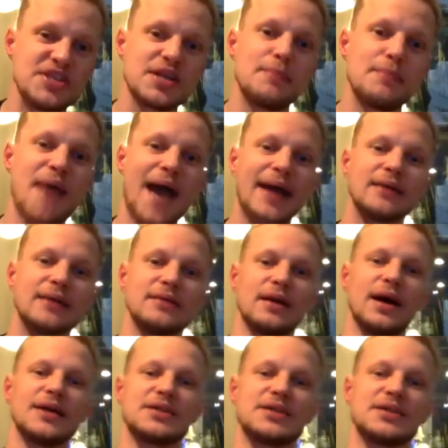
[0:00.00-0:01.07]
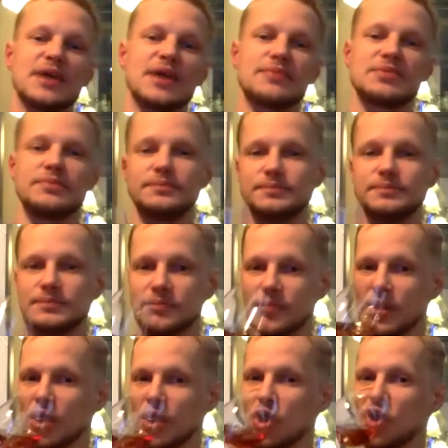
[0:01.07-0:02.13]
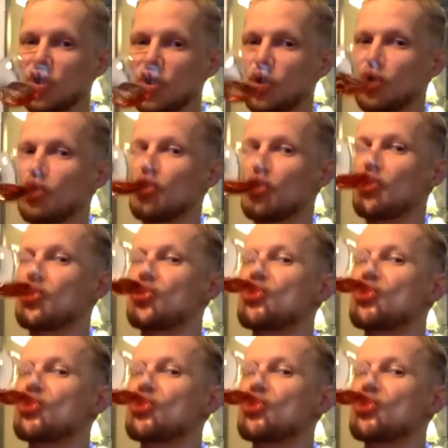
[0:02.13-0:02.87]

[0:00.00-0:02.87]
Sun packet, uh, Sarah Thompson? That's fair. Tropical.